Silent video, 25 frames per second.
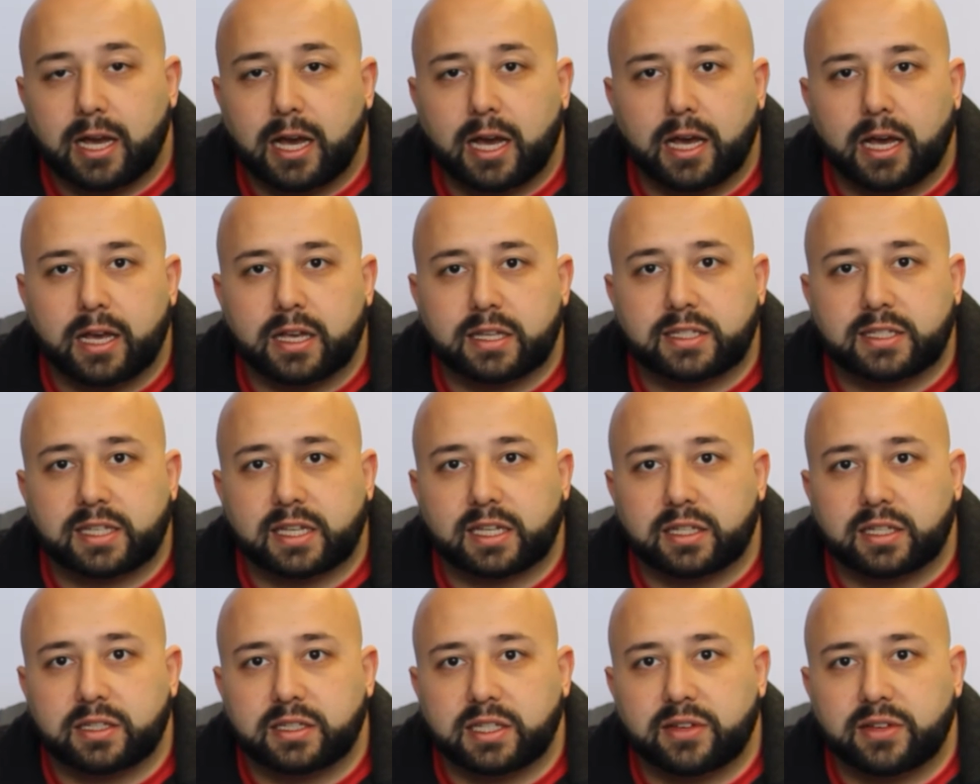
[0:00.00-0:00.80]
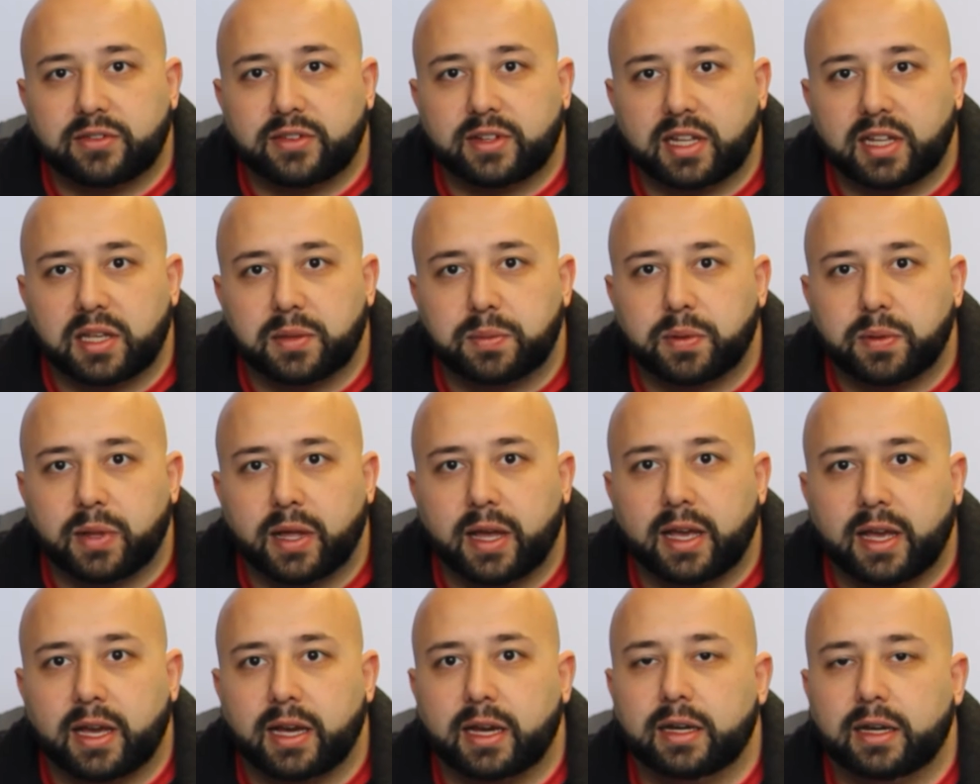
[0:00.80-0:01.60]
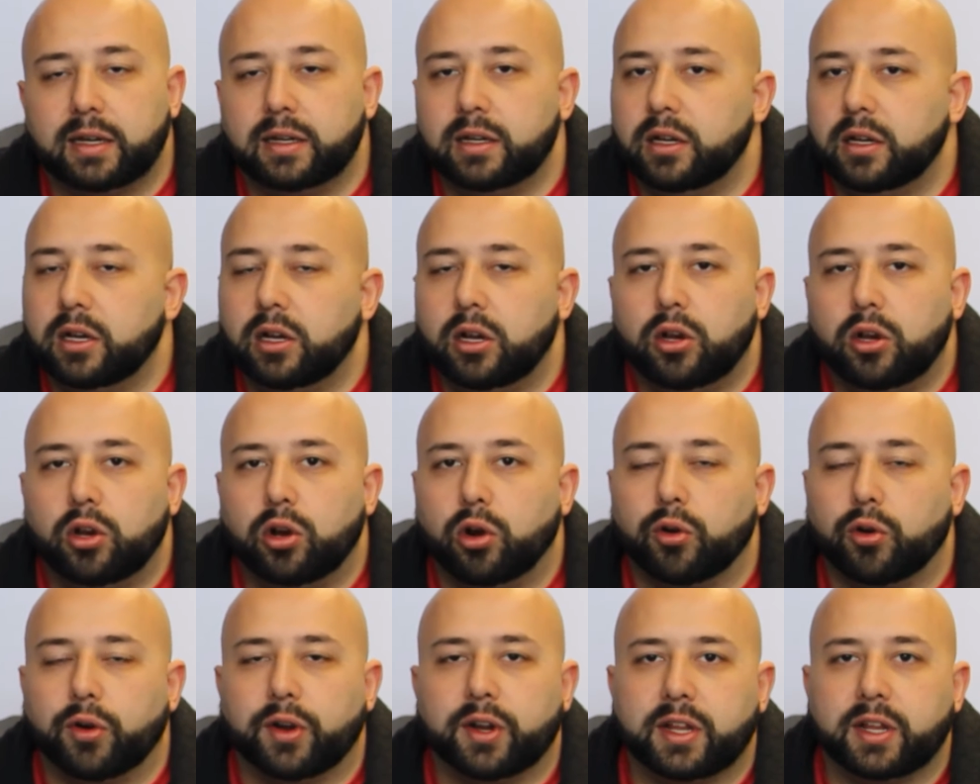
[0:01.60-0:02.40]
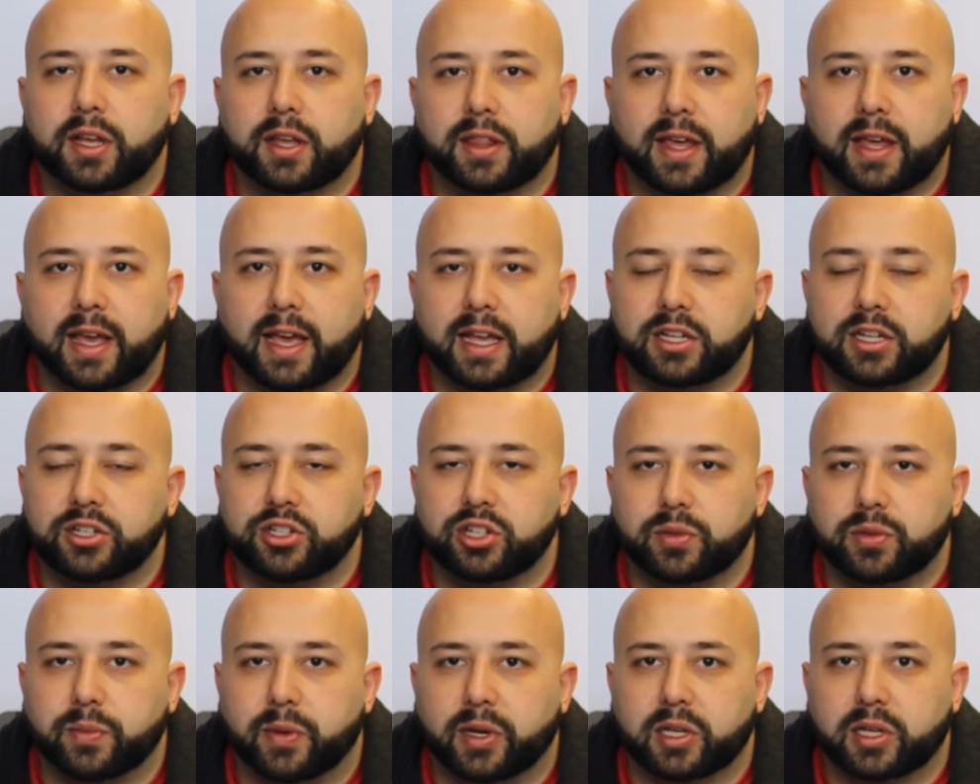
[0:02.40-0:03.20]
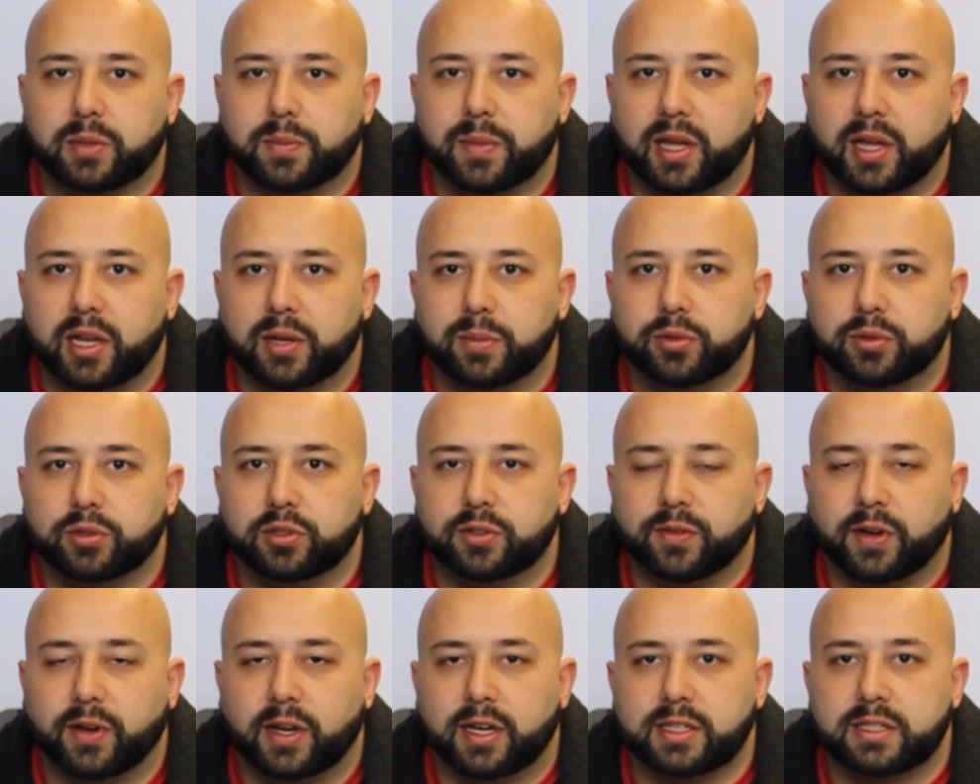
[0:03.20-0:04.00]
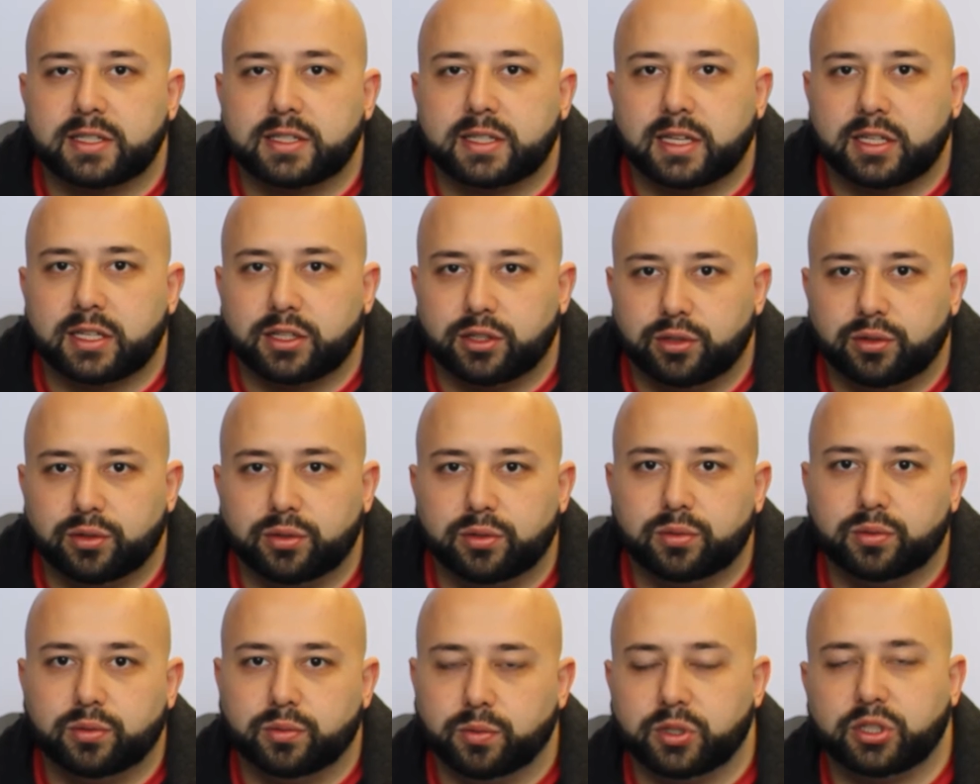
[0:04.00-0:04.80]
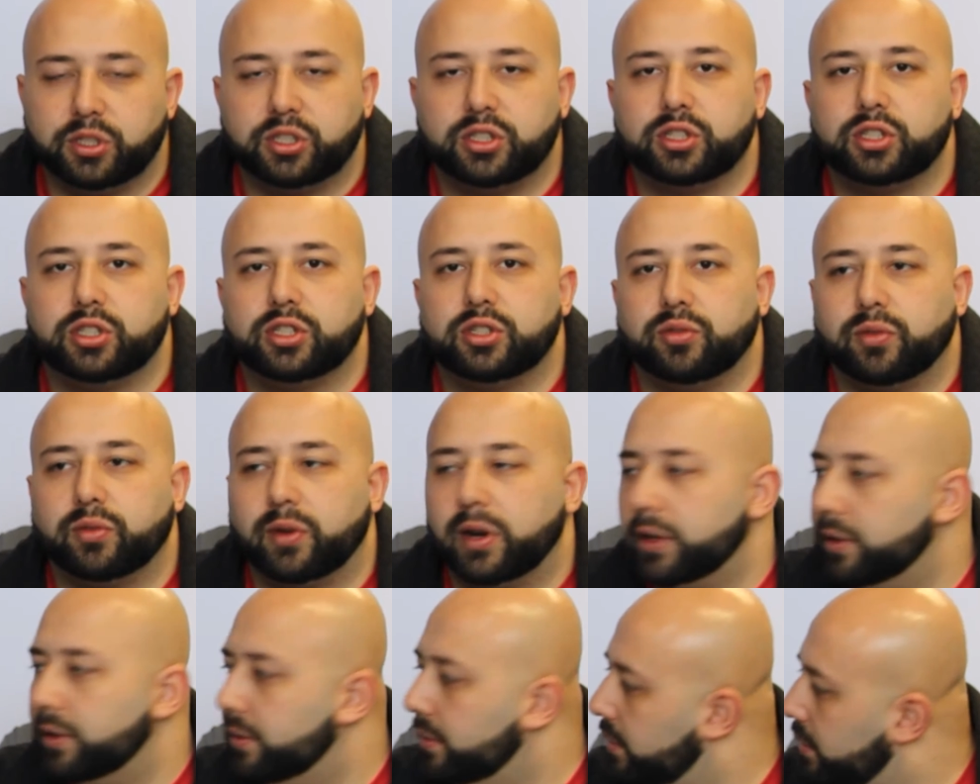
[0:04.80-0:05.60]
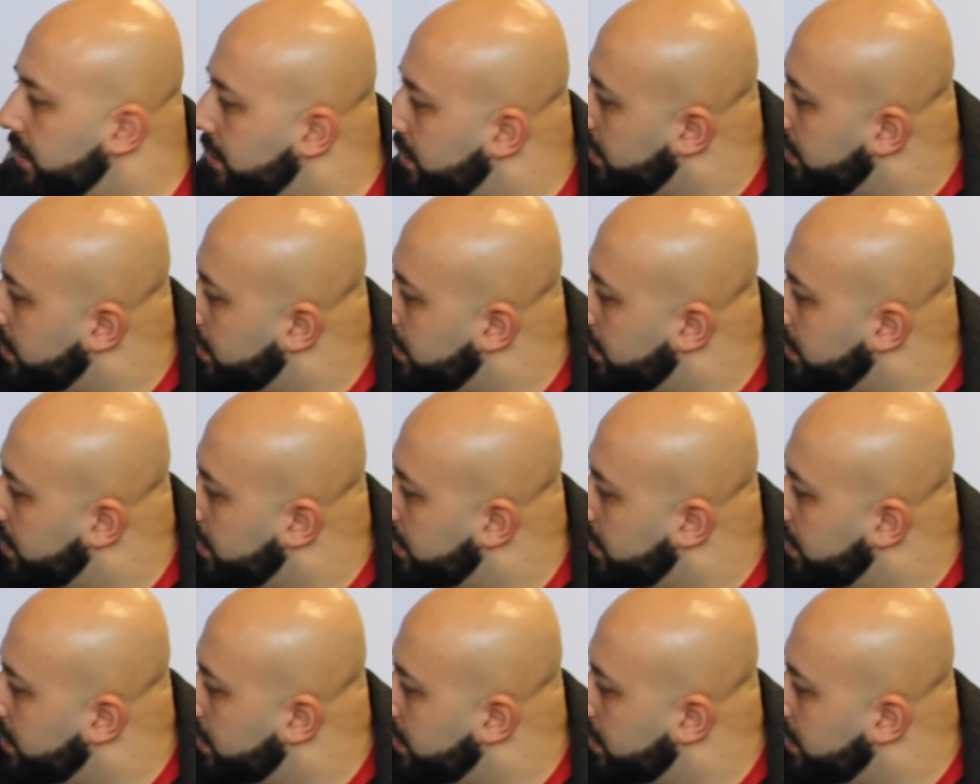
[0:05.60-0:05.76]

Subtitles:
a second DVD player, or any other HDMI compatible device that you wished to run.